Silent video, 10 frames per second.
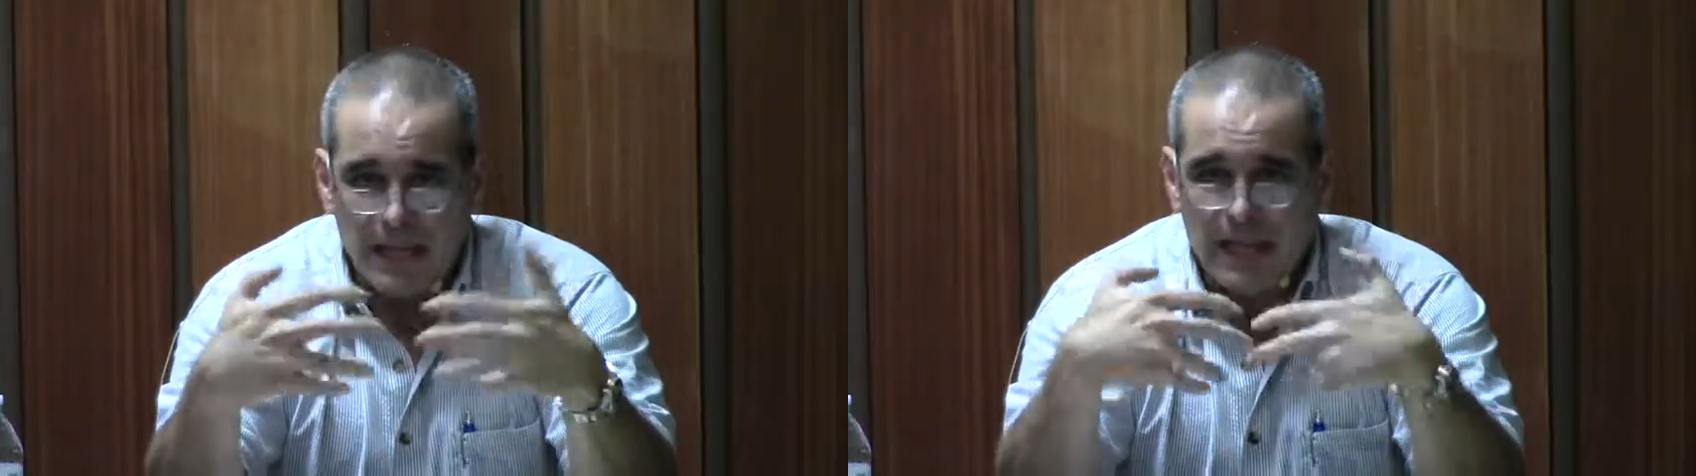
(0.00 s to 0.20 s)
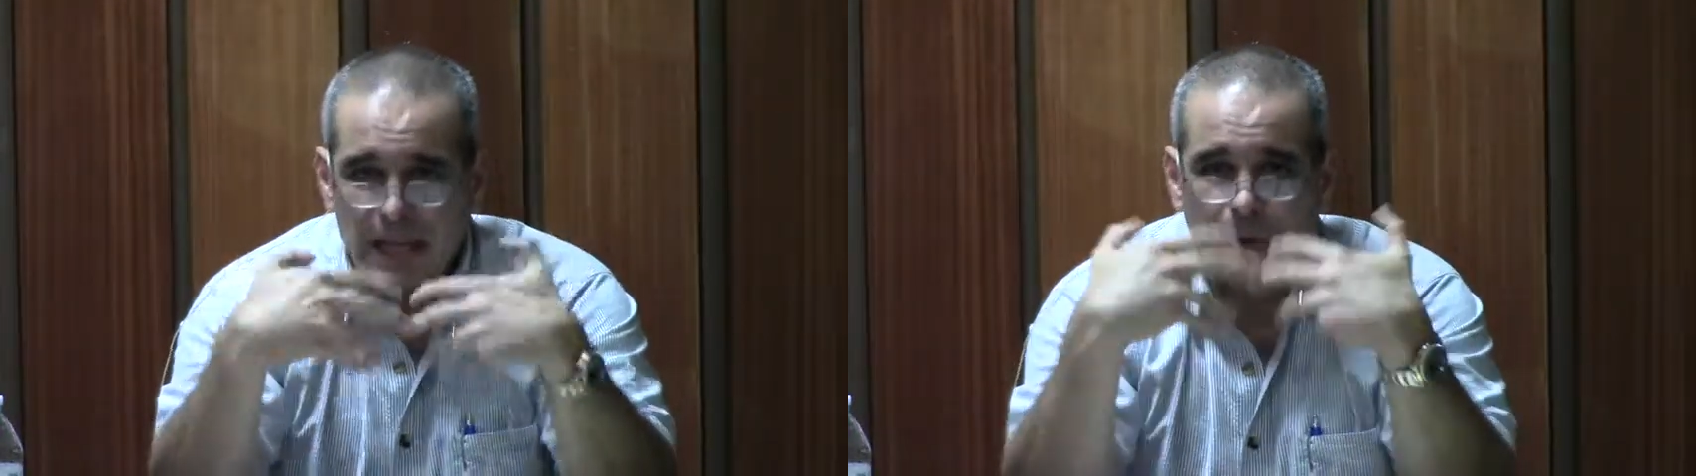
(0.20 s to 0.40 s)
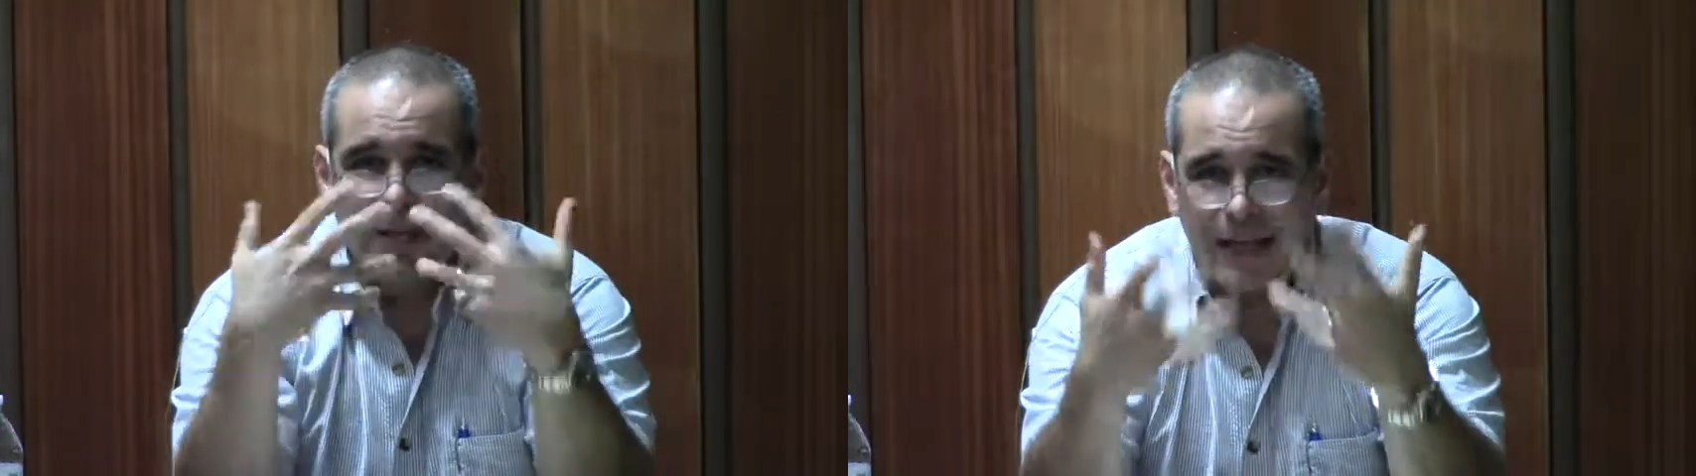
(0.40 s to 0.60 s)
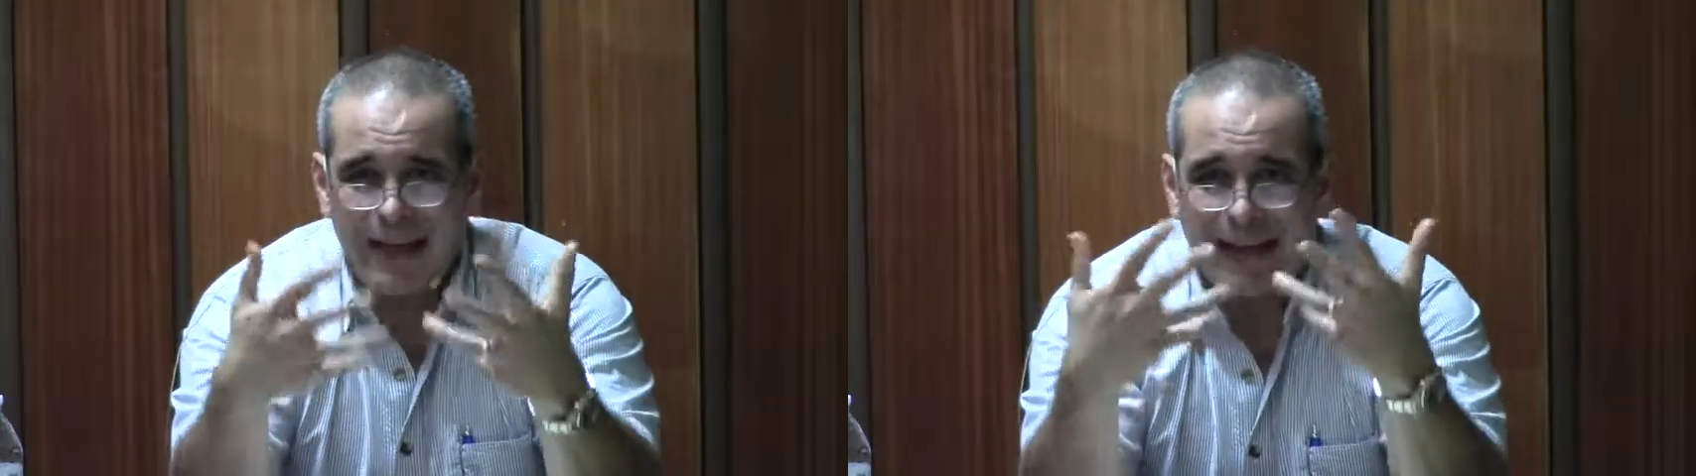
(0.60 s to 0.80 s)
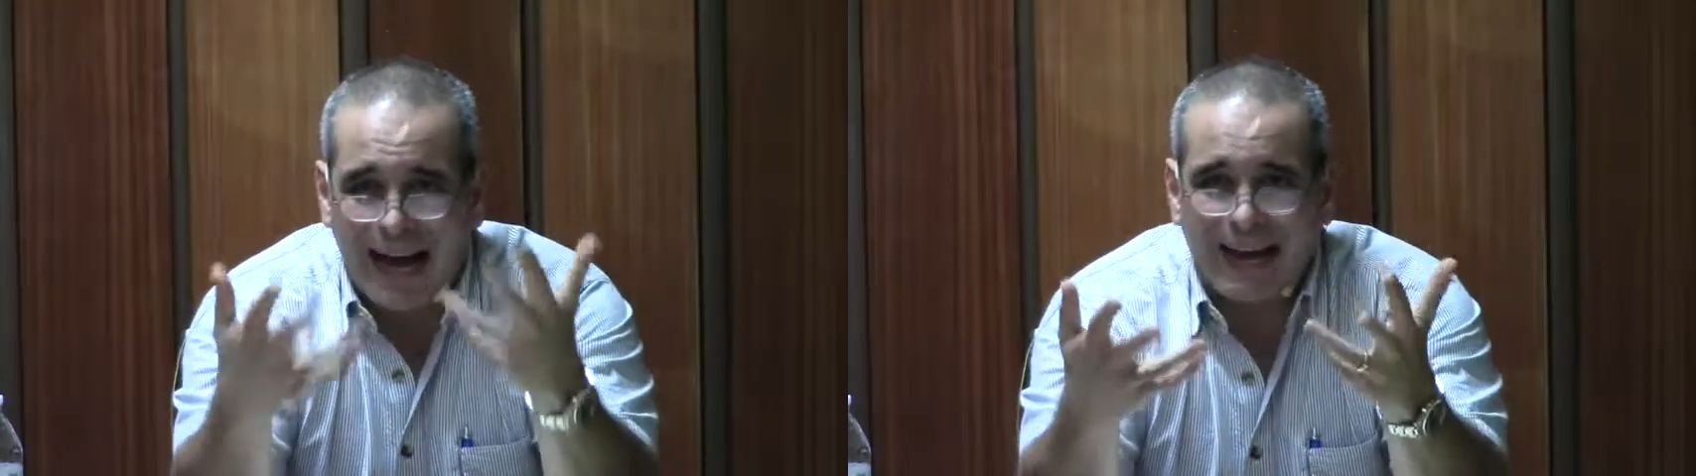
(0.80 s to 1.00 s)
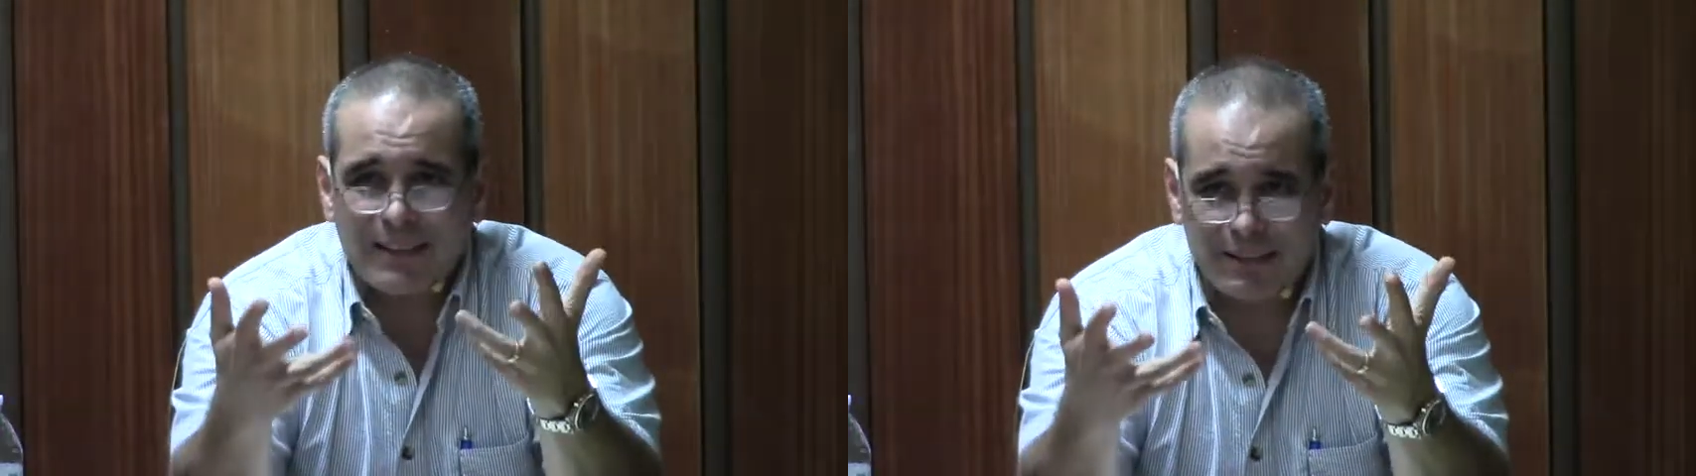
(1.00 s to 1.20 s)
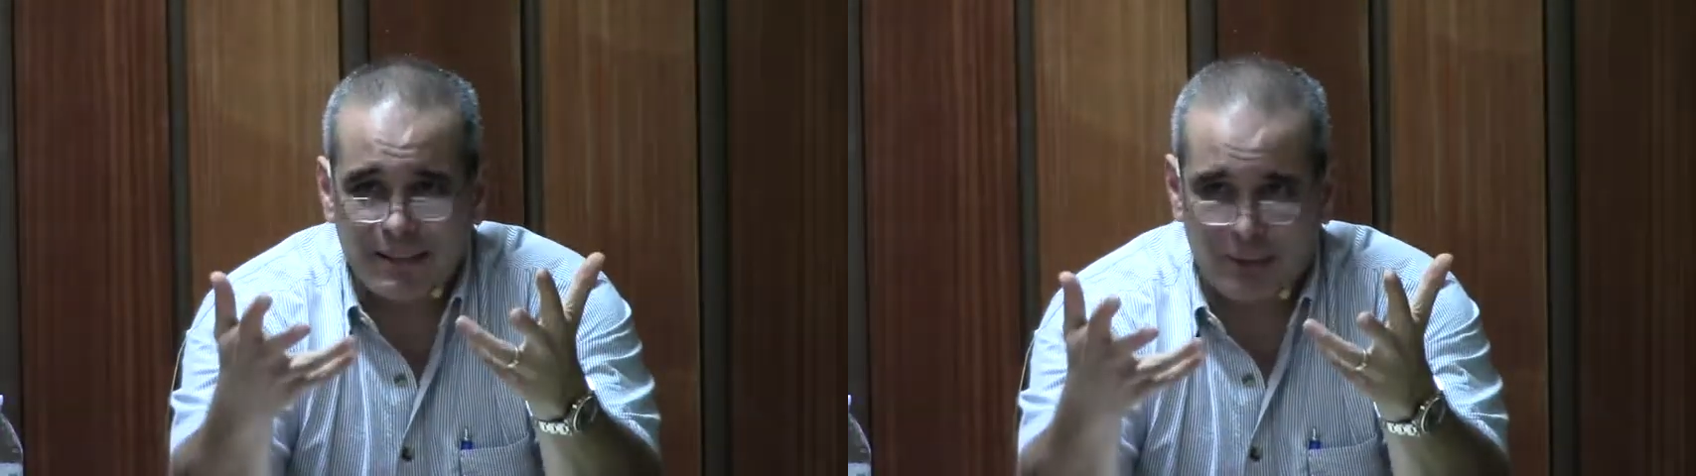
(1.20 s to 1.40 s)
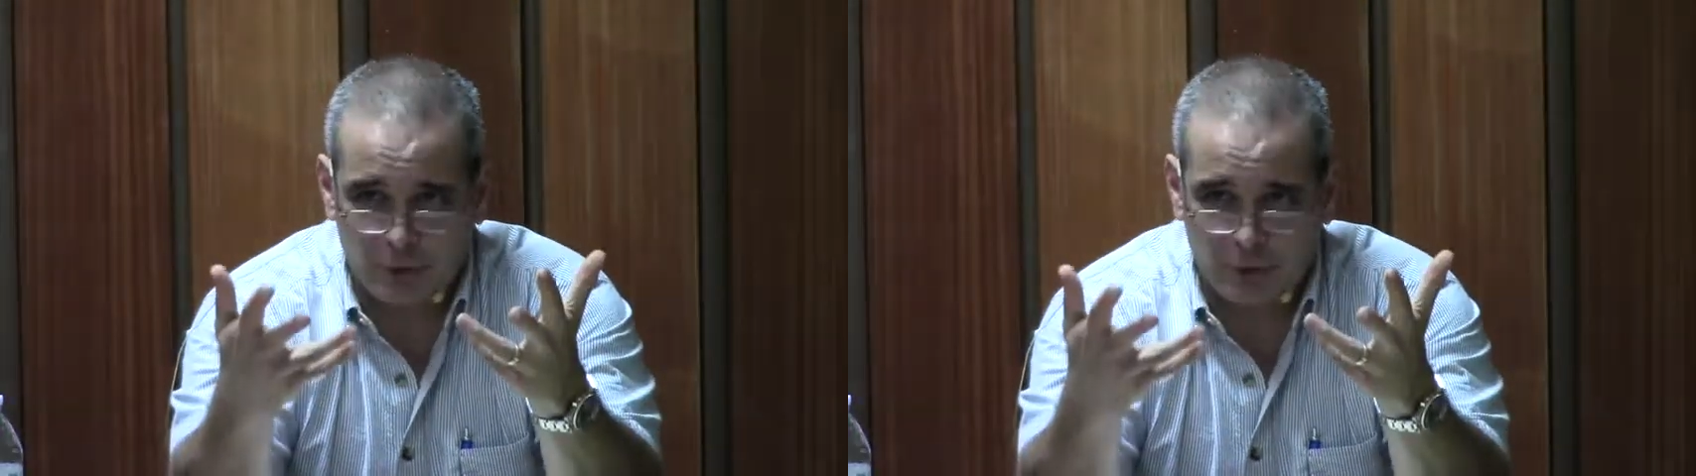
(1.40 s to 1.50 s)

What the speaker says: he'll gain access